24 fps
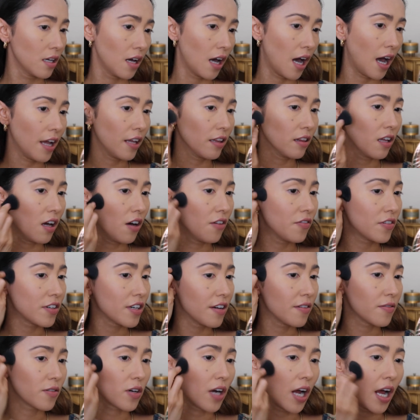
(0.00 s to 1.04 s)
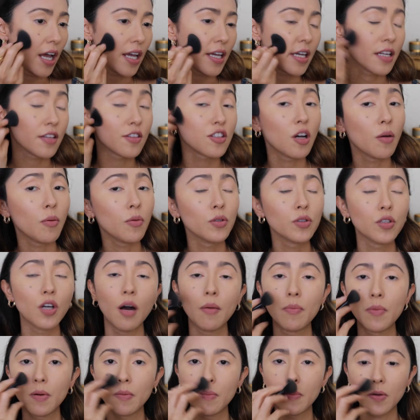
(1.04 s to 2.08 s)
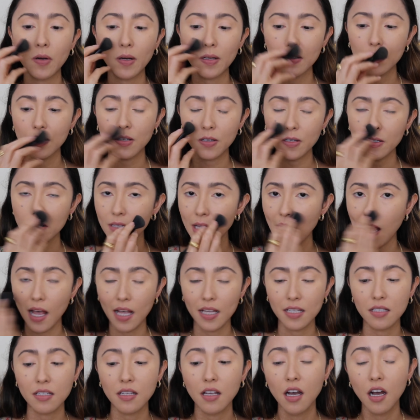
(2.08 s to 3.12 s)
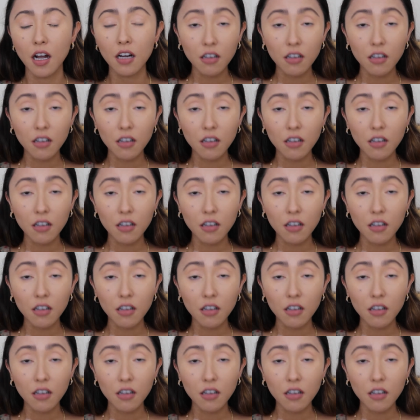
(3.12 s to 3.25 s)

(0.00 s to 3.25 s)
I love whenever I can double up bronzers as